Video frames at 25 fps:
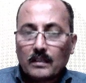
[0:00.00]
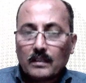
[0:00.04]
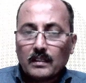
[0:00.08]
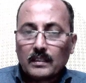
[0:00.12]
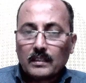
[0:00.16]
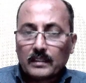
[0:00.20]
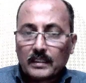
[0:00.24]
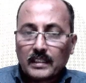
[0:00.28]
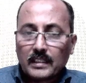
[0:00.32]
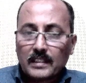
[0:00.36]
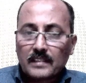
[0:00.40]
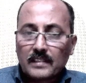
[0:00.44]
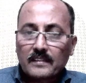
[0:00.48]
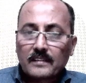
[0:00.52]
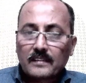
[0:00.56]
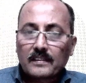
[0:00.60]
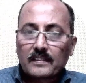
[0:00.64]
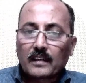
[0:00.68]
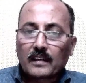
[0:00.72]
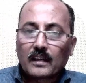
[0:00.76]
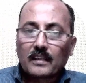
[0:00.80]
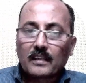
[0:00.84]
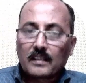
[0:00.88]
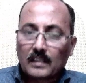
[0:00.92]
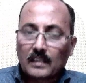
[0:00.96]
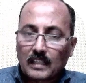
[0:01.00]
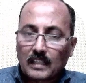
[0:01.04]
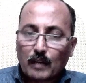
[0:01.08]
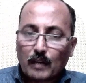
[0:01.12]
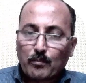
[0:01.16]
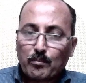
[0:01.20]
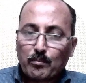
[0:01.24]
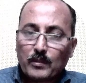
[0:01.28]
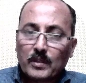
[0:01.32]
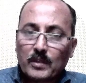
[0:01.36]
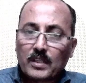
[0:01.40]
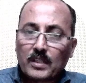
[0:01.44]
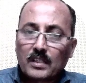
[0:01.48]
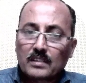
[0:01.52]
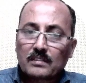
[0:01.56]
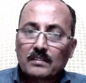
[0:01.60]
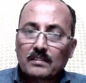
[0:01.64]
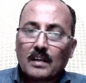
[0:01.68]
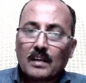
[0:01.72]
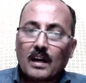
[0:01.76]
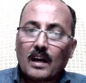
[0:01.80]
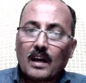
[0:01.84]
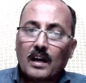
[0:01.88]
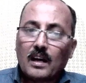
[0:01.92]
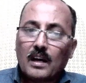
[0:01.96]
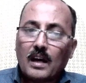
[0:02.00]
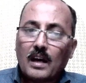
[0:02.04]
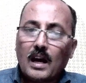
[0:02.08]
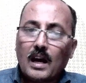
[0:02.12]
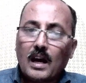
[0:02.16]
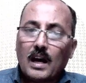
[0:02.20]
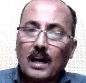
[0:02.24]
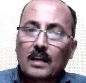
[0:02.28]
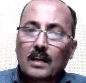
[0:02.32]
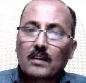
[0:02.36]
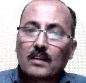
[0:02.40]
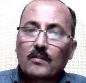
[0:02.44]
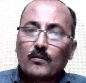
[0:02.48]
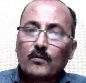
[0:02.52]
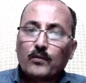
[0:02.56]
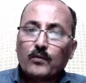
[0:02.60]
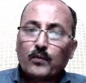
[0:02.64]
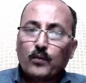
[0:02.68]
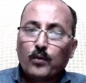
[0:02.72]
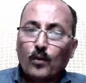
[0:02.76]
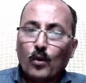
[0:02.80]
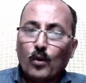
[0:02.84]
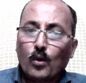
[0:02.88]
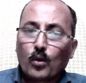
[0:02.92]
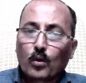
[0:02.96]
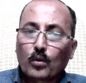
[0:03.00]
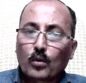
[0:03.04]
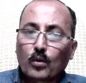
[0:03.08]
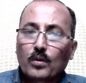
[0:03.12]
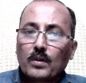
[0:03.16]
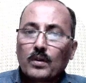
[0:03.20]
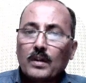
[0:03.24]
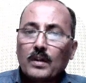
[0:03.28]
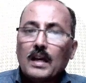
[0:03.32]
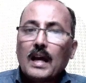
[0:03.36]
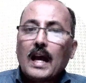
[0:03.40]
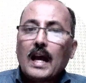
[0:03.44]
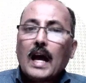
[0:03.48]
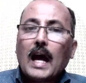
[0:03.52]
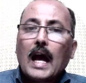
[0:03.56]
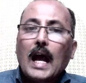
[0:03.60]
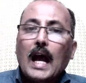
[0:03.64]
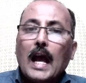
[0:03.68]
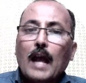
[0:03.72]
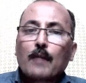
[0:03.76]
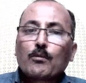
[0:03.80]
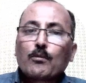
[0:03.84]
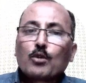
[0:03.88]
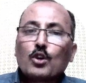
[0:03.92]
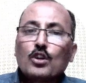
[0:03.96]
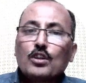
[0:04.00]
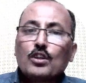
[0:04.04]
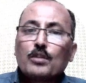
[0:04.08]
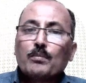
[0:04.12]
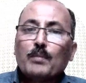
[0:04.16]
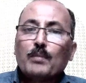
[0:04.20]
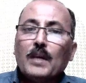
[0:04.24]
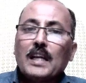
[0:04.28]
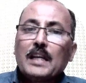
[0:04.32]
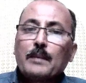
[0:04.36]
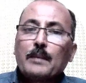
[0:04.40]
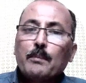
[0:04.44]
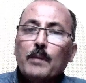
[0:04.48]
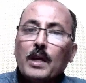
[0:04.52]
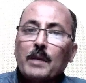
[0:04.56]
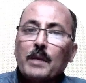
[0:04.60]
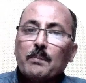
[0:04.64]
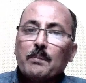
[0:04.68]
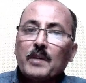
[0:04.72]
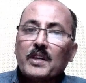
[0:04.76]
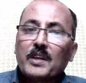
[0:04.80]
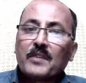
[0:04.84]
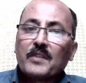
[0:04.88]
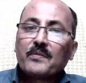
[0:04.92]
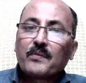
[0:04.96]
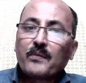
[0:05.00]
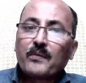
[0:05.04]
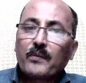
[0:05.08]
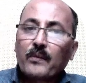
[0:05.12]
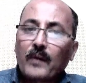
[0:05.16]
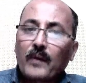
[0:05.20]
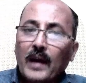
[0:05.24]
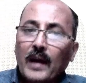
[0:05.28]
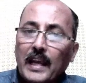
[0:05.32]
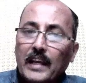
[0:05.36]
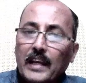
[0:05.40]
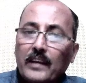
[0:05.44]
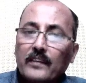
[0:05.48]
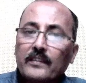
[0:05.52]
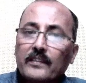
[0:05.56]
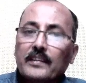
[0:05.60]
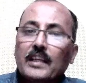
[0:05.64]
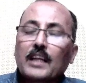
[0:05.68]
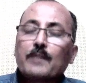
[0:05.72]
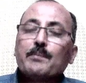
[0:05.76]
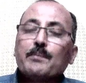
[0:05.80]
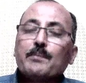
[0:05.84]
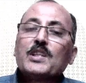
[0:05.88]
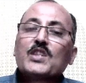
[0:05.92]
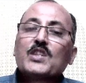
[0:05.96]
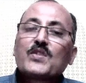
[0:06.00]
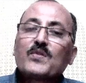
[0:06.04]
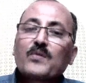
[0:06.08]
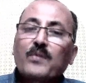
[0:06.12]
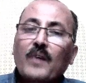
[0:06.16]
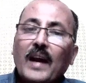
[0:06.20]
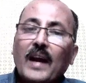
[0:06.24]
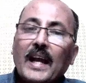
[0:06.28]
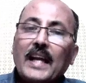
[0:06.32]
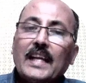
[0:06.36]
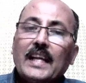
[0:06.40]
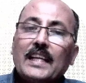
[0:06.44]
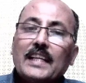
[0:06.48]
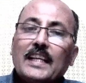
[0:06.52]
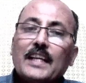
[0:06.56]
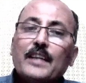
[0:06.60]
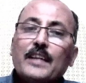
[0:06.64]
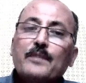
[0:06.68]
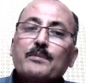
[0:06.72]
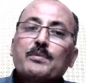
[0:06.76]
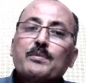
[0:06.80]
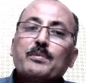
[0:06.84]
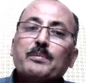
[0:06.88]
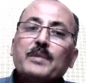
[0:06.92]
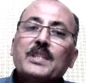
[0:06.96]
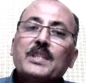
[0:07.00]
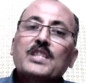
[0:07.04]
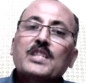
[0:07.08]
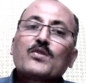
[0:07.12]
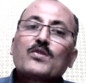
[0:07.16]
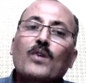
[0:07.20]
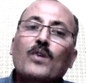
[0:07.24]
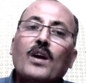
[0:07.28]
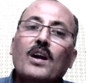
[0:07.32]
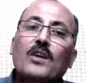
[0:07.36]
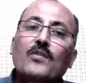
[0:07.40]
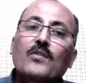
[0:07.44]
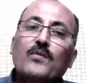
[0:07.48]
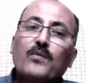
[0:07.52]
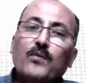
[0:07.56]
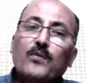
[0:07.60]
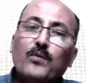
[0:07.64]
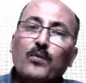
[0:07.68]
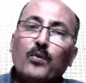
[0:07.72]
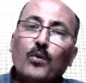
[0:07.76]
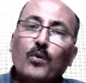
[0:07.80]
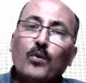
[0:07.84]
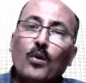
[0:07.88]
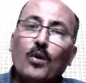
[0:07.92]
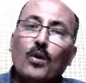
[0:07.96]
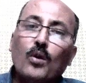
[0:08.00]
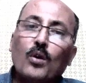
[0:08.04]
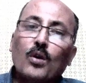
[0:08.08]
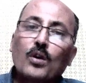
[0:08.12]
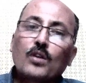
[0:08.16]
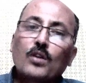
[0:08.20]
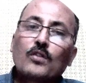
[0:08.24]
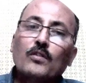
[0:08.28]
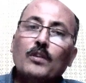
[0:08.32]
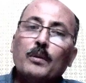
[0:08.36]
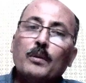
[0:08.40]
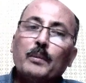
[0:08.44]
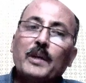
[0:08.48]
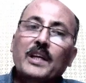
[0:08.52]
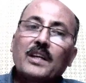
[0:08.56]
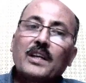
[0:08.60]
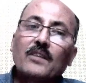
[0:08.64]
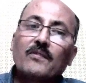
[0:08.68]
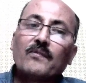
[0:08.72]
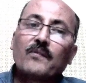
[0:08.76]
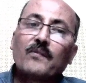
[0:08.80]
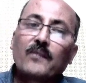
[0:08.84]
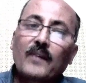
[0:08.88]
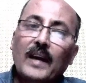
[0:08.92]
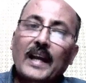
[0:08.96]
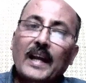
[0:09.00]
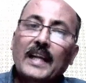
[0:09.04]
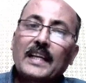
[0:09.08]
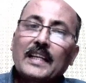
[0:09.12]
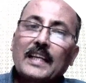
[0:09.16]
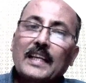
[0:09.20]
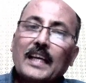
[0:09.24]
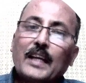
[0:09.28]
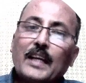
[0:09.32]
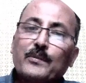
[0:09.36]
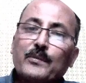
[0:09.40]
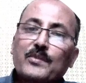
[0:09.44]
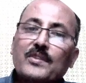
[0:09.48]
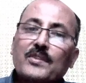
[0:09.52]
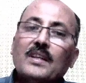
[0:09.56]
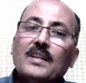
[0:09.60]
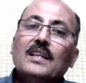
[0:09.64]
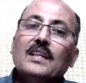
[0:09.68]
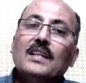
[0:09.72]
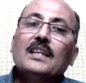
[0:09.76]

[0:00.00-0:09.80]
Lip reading: this number are 4, I am going to multiply by 5. That means 5 times means what? 4 will become 5 times.